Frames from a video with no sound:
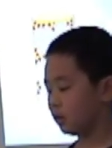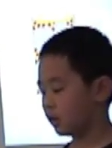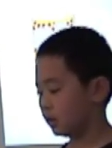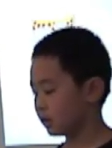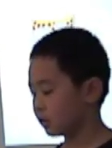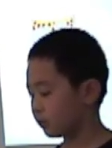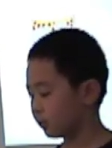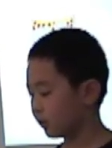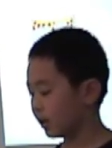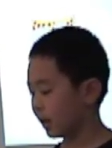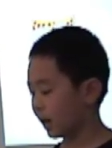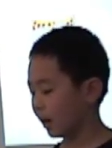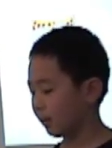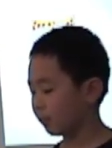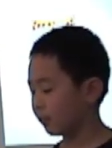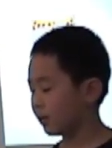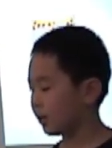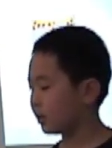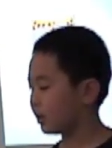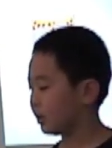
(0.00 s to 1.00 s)
This would
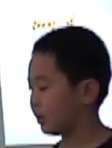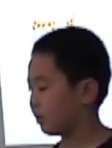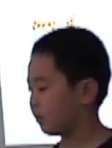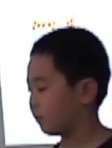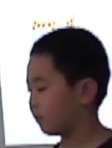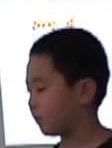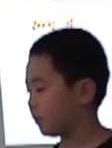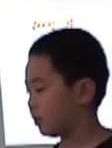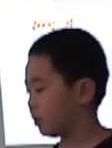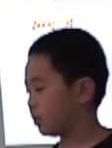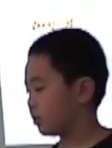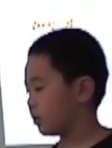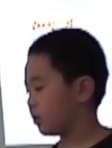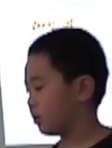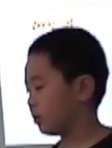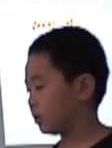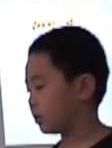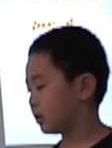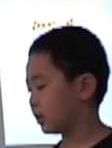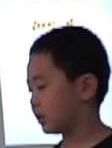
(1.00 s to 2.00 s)
happen if
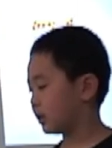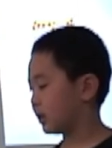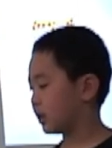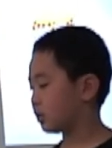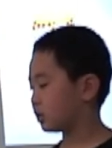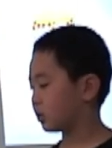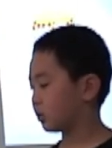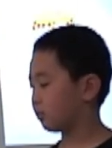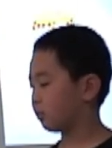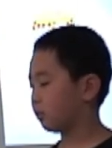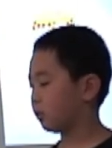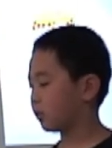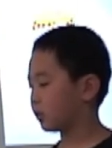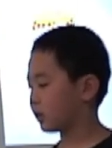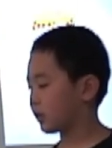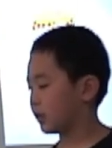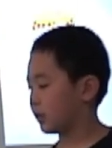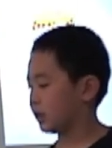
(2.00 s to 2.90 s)
the teacher put